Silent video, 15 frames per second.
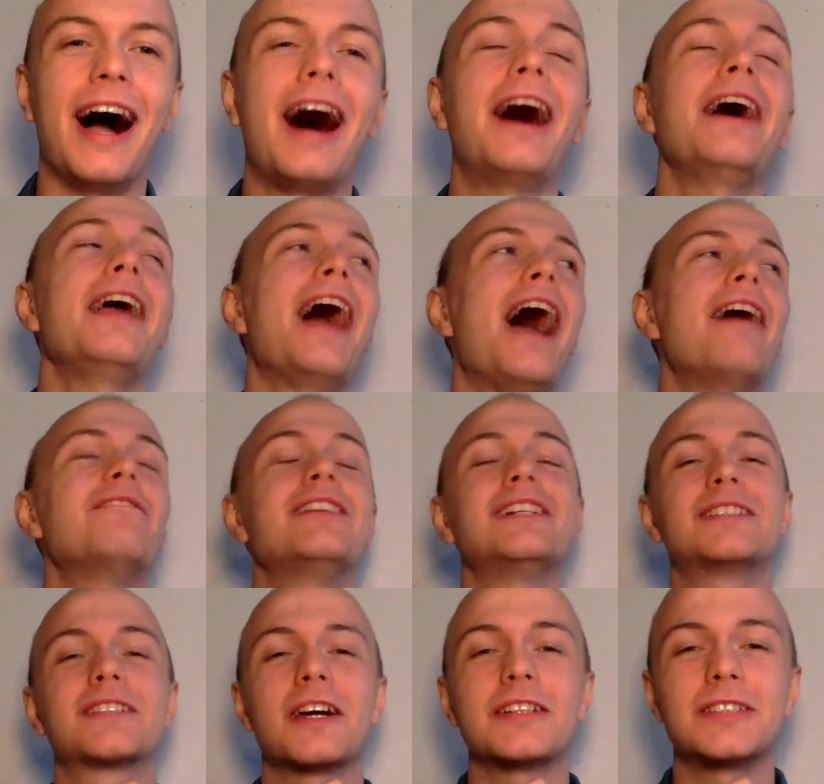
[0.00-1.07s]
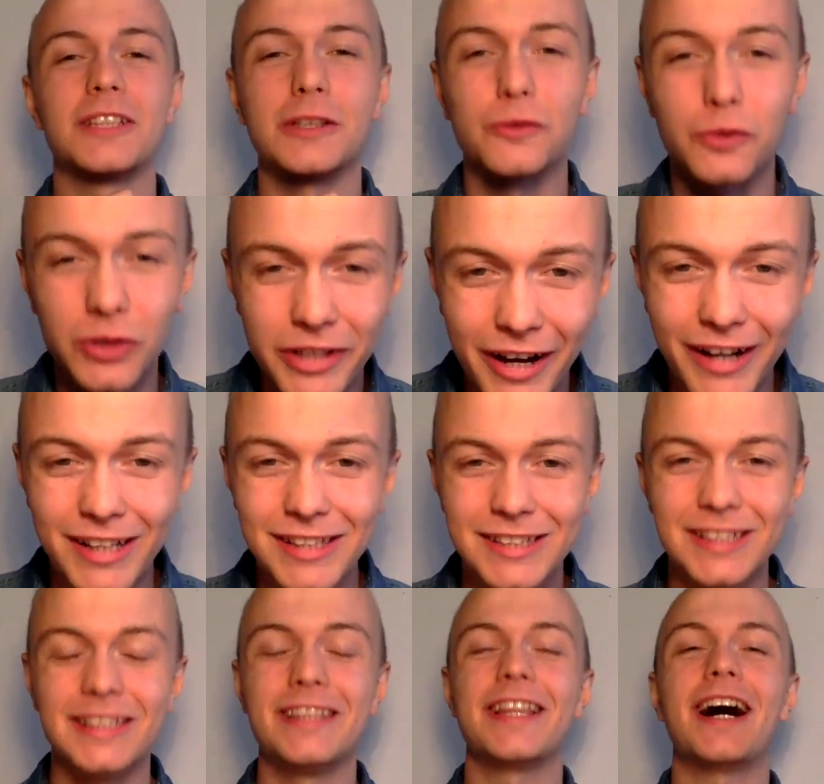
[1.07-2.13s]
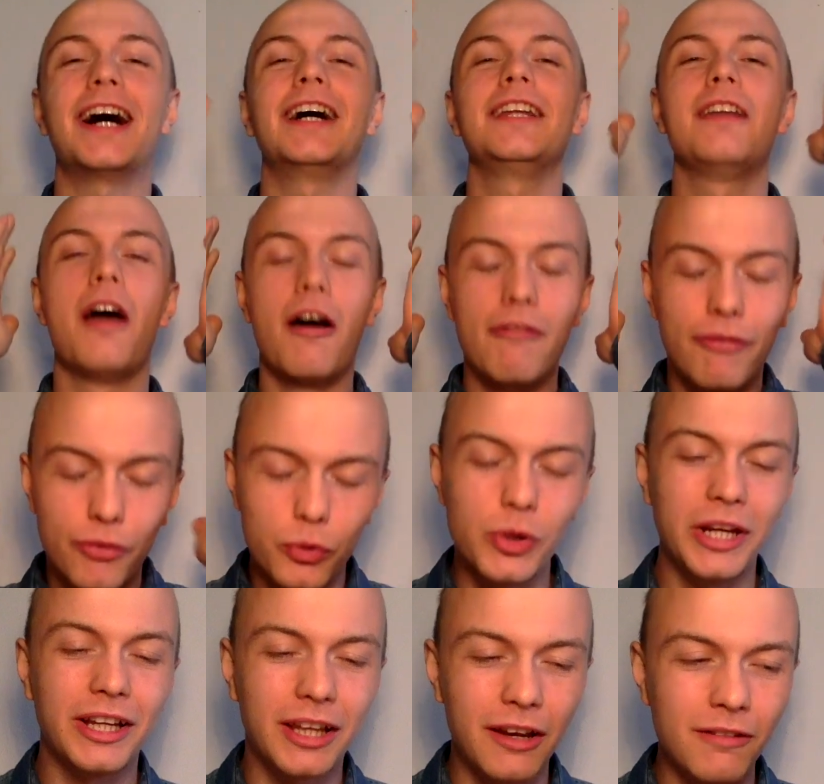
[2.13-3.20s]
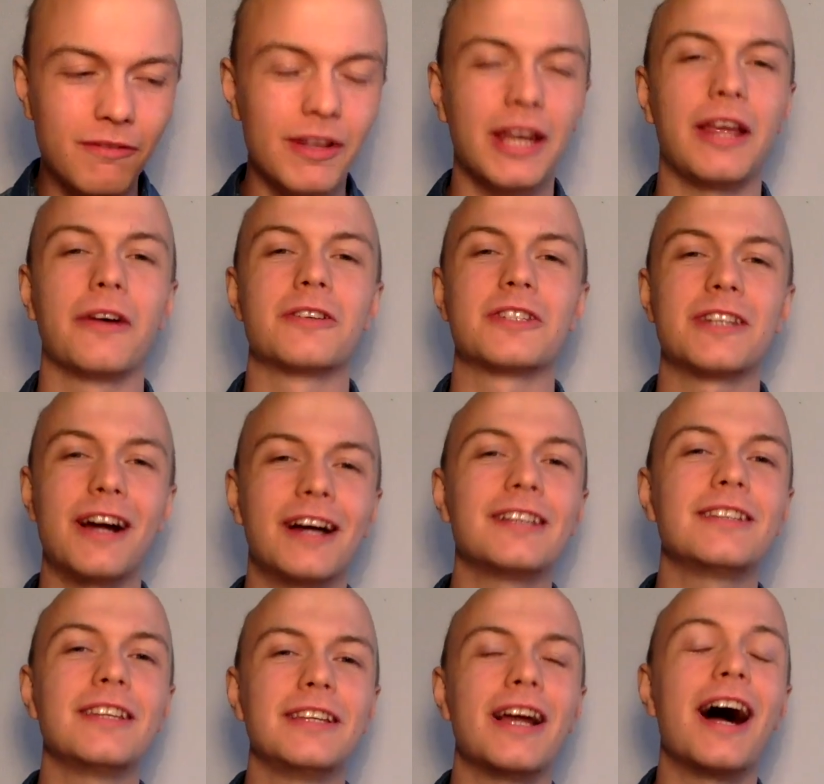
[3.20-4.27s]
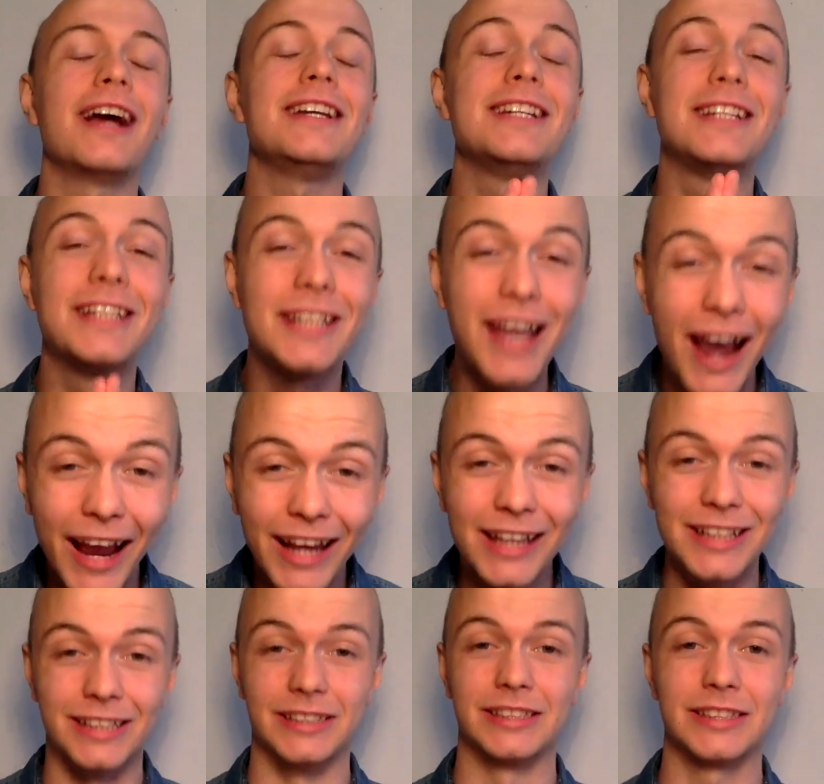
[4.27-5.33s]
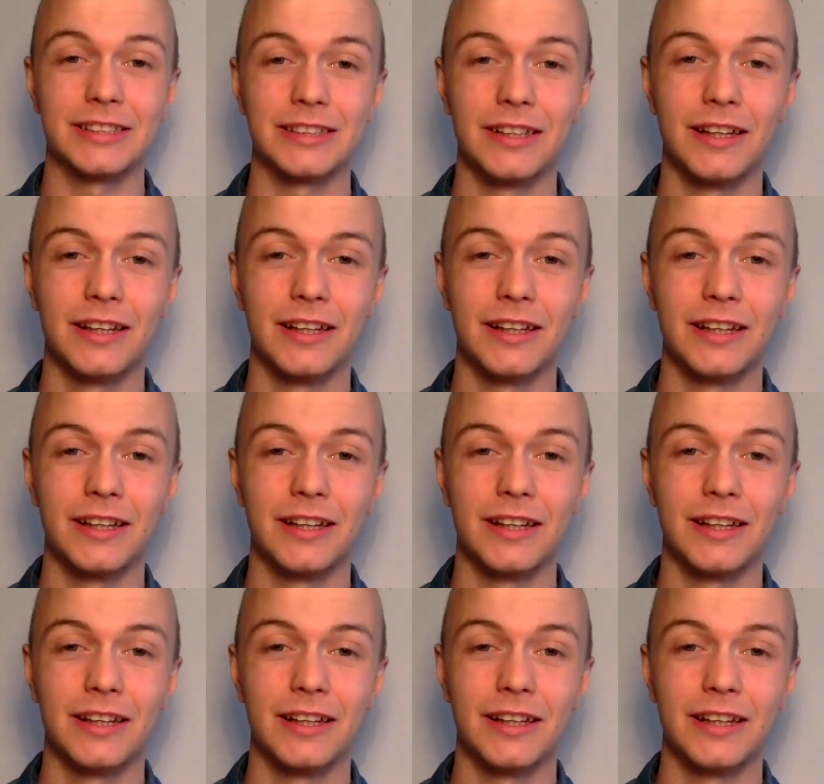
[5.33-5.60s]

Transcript: I have discussed this for 99 freaking videos. 99 days.